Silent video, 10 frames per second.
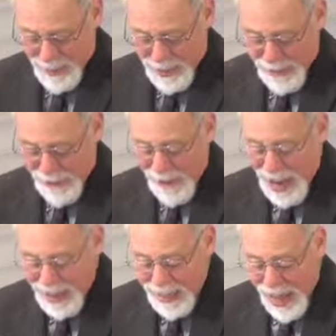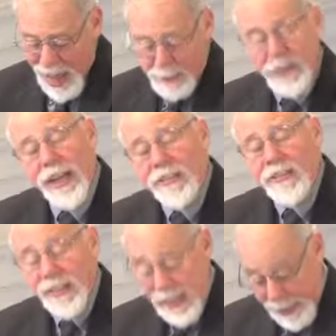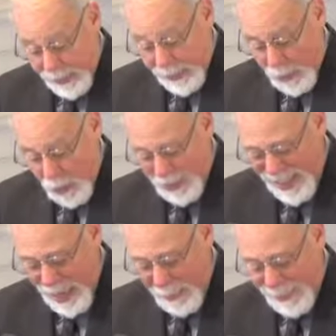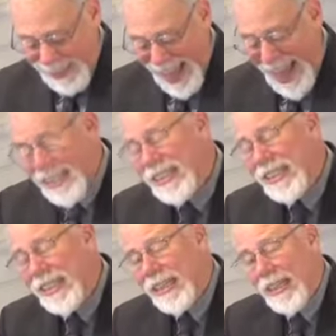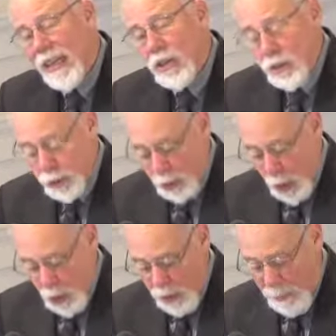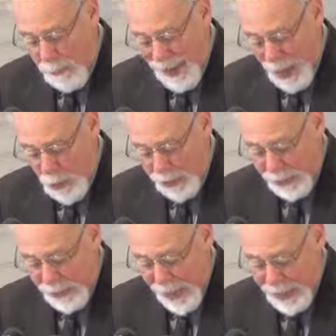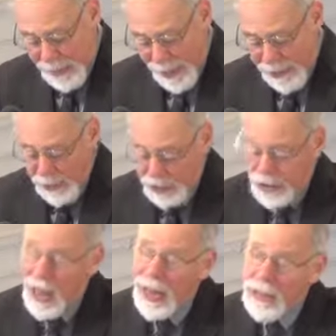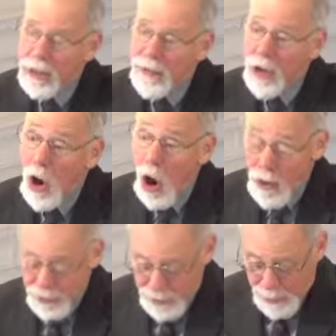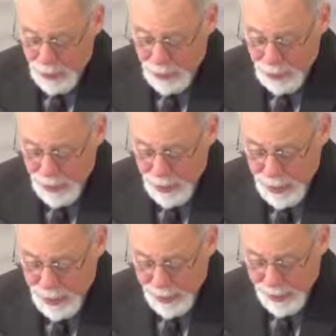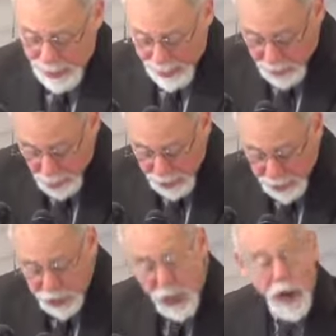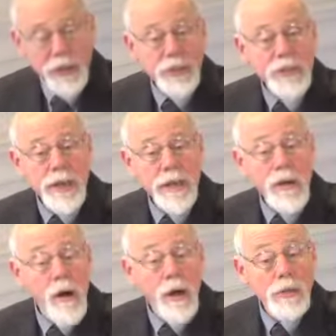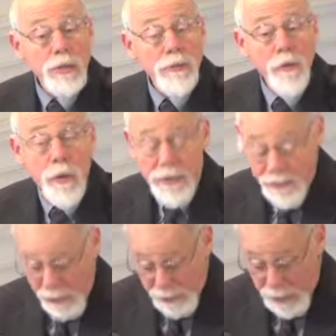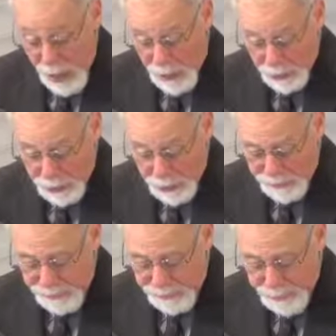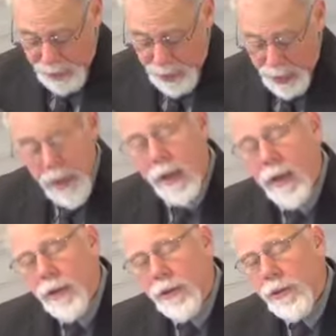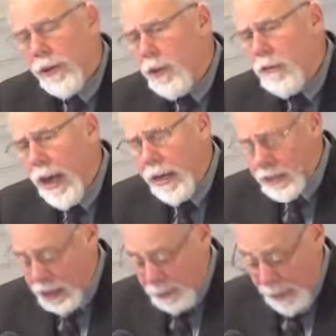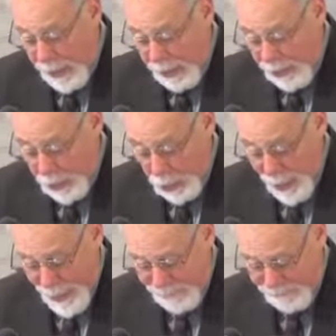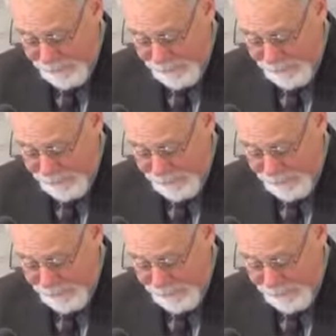But the final object selected was a plastic, solar-powered light about the size of a coffee mug that came with a charger and cost $45. The curators explained it this way.